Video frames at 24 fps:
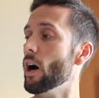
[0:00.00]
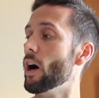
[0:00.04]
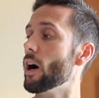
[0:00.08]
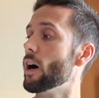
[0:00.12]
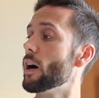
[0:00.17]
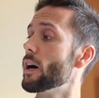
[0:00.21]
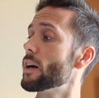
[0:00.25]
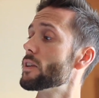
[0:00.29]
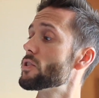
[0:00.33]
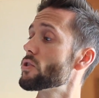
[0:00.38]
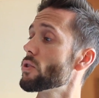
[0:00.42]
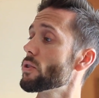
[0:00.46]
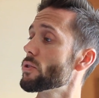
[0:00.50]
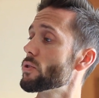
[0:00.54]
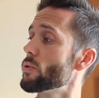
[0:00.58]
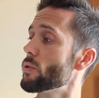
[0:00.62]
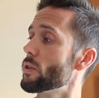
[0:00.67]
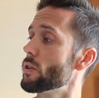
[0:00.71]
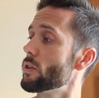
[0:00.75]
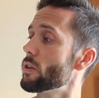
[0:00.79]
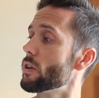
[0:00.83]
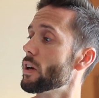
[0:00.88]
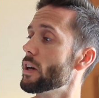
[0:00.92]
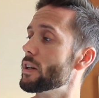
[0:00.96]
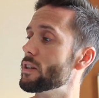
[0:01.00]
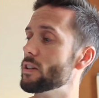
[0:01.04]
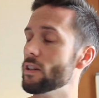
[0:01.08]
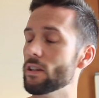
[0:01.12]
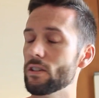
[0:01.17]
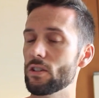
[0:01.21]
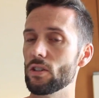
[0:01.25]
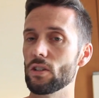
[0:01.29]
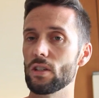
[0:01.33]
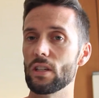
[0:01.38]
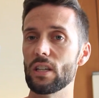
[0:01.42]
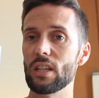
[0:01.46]
Uh, it's also a good
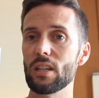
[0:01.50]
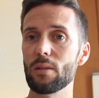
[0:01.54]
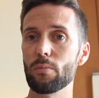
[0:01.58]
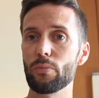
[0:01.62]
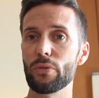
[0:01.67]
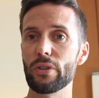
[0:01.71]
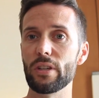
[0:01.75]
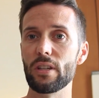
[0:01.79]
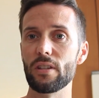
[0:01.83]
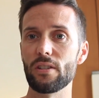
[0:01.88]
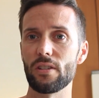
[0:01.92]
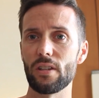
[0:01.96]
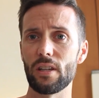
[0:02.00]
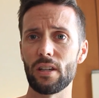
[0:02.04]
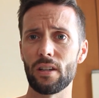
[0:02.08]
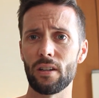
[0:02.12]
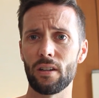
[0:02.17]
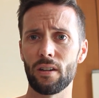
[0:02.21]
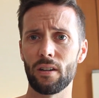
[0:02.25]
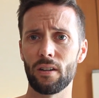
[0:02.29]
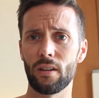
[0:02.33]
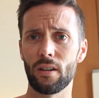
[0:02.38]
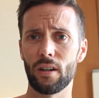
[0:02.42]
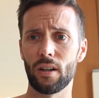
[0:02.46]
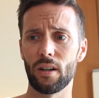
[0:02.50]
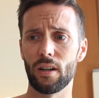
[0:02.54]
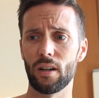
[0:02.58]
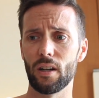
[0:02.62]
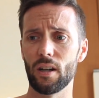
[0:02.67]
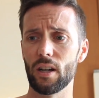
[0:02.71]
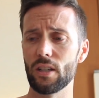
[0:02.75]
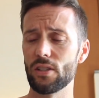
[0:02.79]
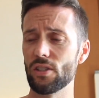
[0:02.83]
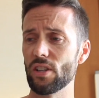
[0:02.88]
idea to keep these in uh,